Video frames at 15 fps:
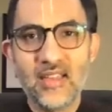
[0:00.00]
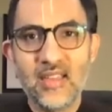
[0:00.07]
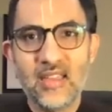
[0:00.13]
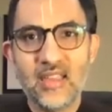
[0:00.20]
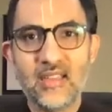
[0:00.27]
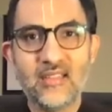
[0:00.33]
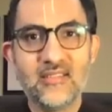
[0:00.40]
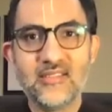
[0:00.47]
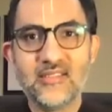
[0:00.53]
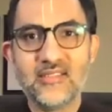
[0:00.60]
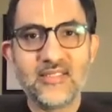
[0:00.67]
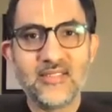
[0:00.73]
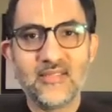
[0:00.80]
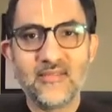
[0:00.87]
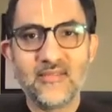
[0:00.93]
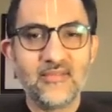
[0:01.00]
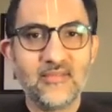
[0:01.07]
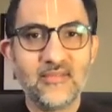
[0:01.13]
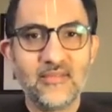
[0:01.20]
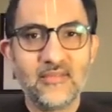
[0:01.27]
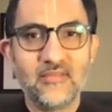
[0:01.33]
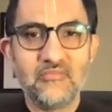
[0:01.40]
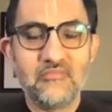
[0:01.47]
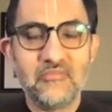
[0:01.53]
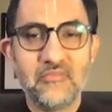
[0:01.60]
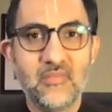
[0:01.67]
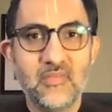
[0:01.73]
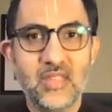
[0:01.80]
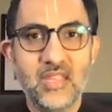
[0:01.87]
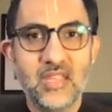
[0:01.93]
is
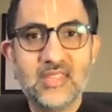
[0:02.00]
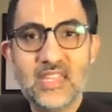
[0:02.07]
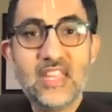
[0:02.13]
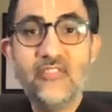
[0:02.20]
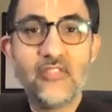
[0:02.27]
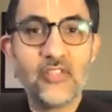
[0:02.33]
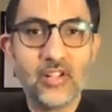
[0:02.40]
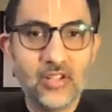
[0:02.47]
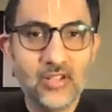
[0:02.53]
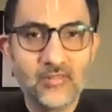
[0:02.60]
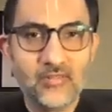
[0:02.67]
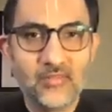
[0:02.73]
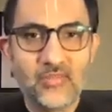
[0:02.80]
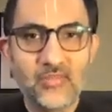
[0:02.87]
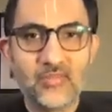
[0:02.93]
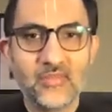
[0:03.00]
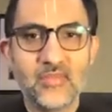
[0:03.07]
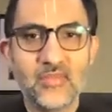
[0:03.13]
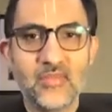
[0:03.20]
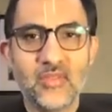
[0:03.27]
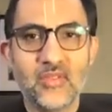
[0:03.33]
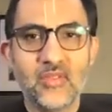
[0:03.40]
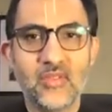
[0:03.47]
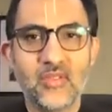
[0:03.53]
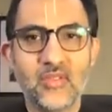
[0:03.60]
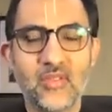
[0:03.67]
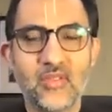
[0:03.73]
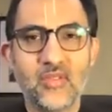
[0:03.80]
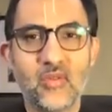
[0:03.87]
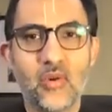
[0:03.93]
evil?
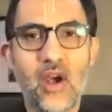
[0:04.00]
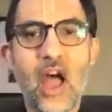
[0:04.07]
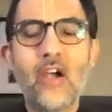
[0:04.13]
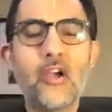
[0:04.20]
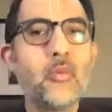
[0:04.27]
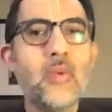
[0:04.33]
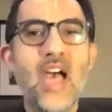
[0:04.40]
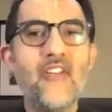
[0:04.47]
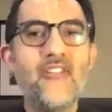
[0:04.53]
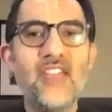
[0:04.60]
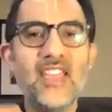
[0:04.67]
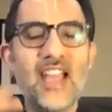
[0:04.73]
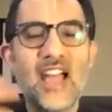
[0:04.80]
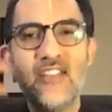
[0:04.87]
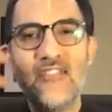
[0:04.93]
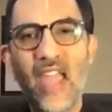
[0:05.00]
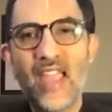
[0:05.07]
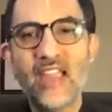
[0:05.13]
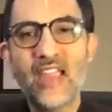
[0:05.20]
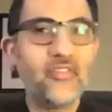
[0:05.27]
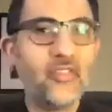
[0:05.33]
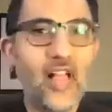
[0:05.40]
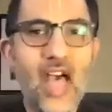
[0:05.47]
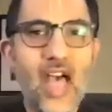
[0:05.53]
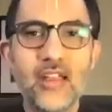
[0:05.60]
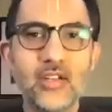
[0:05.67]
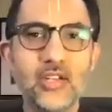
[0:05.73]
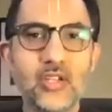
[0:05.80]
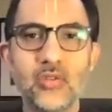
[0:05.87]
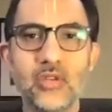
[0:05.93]
Or how can we have any kind of hateful
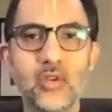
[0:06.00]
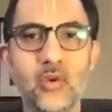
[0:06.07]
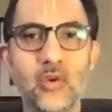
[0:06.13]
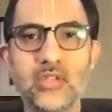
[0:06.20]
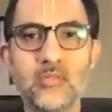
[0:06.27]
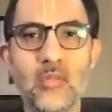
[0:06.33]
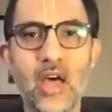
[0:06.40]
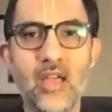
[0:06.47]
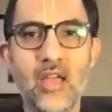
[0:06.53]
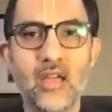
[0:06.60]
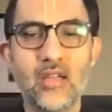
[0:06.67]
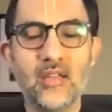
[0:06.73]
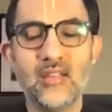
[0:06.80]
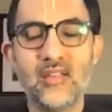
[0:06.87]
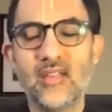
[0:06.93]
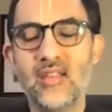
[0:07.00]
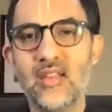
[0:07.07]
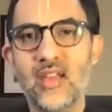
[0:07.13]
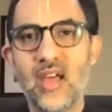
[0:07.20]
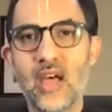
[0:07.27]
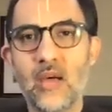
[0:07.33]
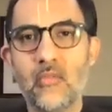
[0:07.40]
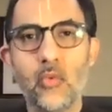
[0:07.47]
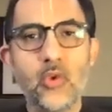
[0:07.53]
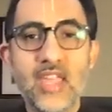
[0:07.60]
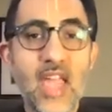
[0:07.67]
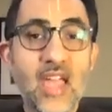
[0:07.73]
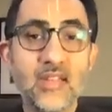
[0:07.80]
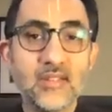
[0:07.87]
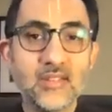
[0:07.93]
attitude towards Maya? We
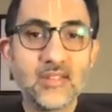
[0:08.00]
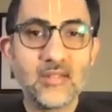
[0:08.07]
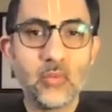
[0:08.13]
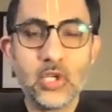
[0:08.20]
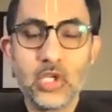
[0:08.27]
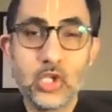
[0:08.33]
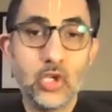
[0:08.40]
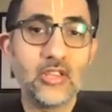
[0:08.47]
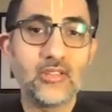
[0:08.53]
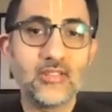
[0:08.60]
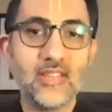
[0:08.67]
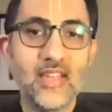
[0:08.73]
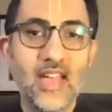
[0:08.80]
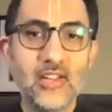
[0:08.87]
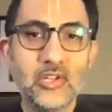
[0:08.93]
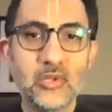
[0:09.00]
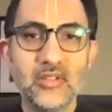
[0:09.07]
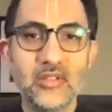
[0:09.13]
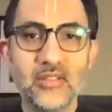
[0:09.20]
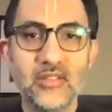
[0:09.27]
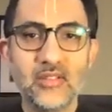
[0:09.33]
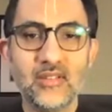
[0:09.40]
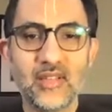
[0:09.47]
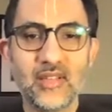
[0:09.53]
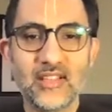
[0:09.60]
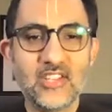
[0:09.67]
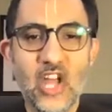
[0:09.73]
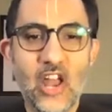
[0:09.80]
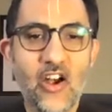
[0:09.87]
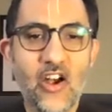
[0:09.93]
can't. We shouldn't, actually. That's
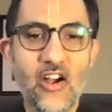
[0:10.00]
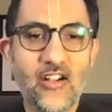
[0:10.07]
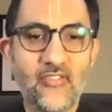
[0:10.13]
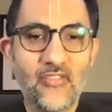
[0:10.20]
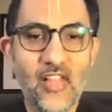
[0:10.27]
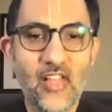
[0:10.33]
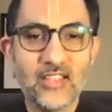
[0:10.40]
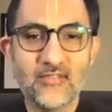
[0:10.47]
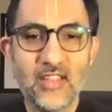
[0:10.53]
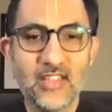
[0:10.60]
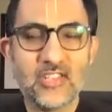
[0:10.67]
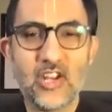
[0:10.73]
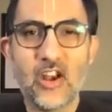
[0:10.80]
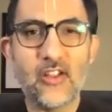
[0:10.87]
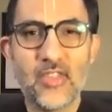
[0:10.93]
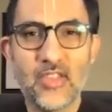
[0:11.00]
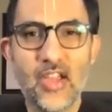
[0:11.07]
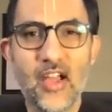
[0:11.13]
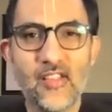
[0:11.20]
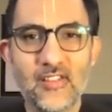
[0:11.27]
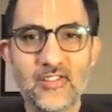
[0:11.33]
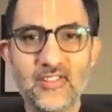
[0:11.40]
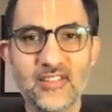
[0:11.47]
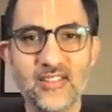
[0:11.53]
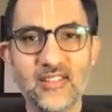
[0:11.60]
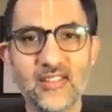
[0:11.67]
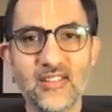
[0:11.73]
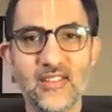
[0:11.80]
not our philosophy. That's not our theology.